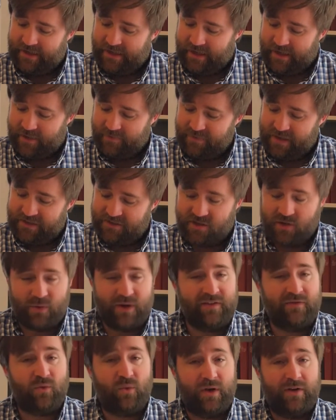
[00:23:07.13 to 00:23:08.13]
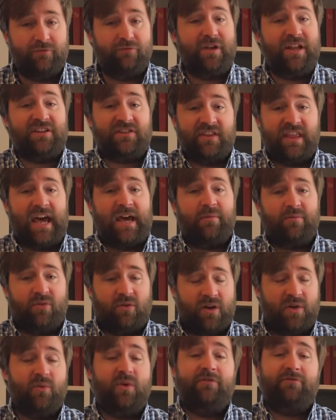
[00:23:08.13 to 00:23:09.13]
And so we've reached that
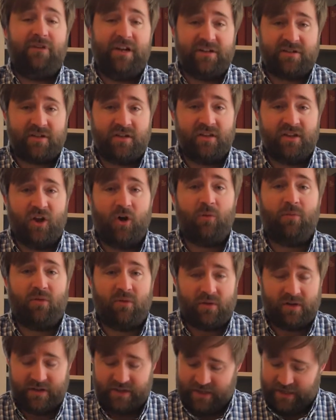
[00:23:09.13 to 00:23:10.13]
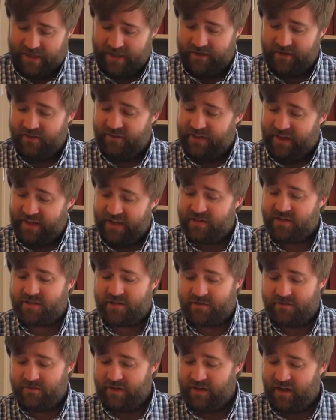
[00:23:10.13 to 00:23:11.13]
point. We've reached a low point in the
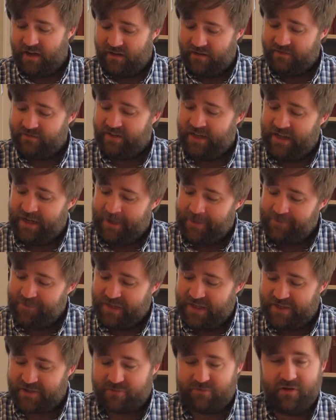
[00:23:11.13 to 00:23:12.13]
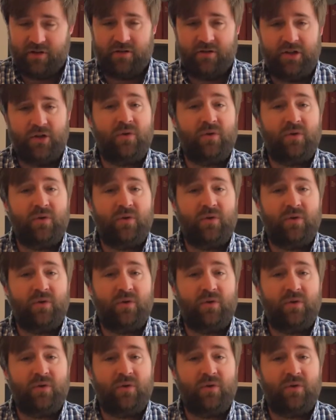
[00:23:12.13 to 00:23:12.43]
history of Israel.